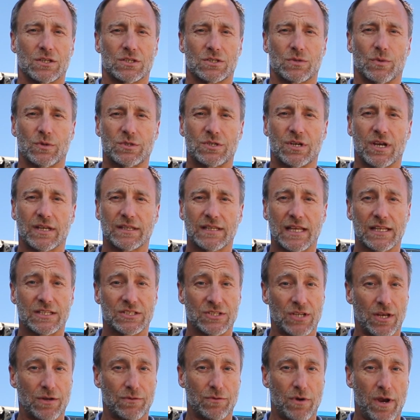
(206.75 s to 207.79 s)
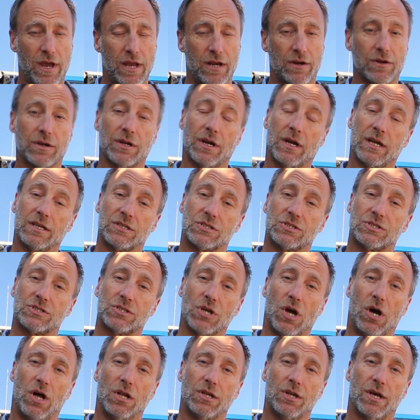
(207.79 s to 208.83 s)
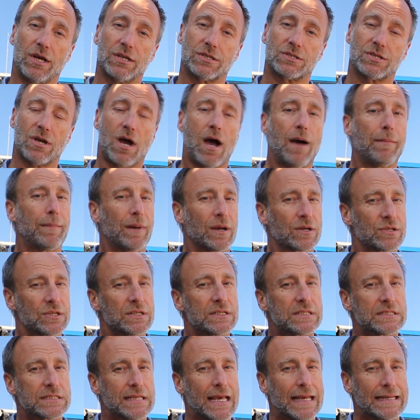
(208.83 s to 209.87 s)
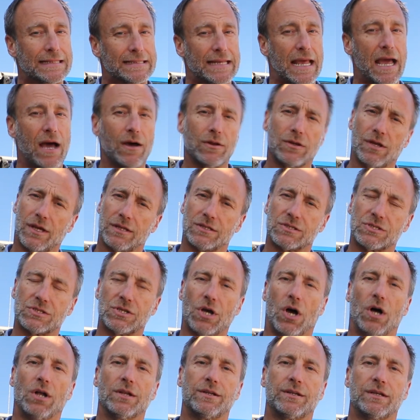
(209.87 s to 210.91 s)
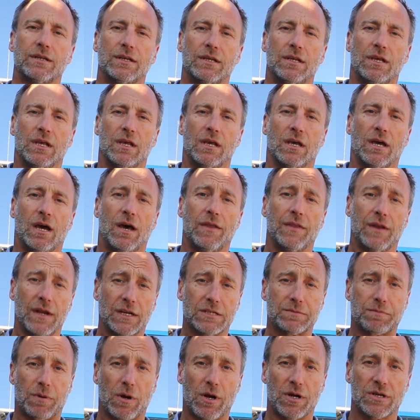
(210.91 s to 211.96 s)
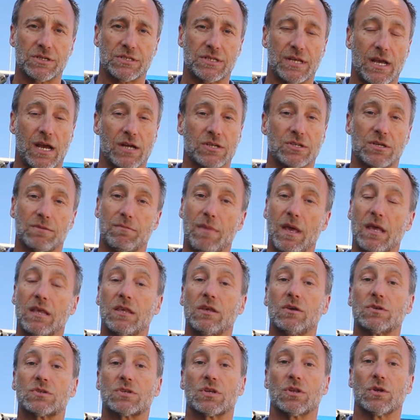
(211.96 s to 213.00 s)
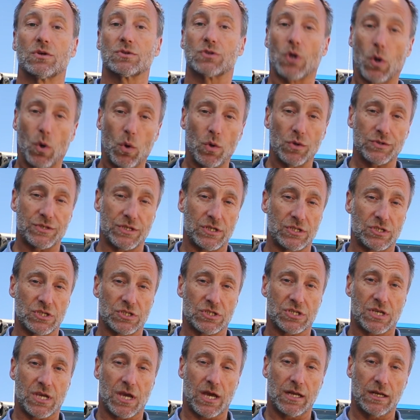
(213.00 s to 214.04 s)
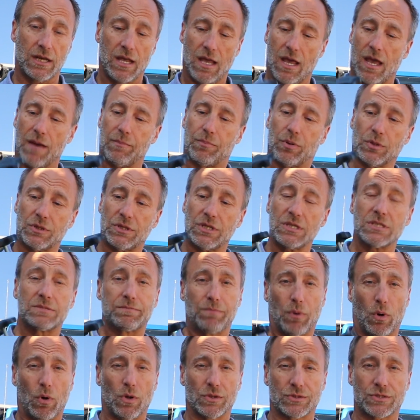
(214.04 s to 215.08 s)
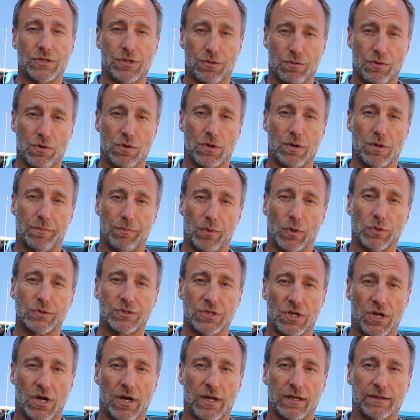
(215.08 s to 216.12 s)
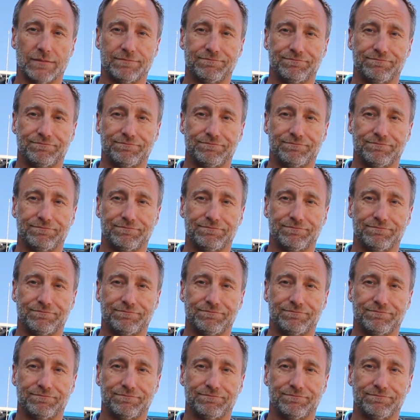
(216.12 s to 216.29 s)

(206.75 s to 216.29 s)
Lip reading: So once you get that Sunrider installed on top, actually set down, not installed, the next part is to actually make use of those holes that you just cut and put these bolts through to bolt it on.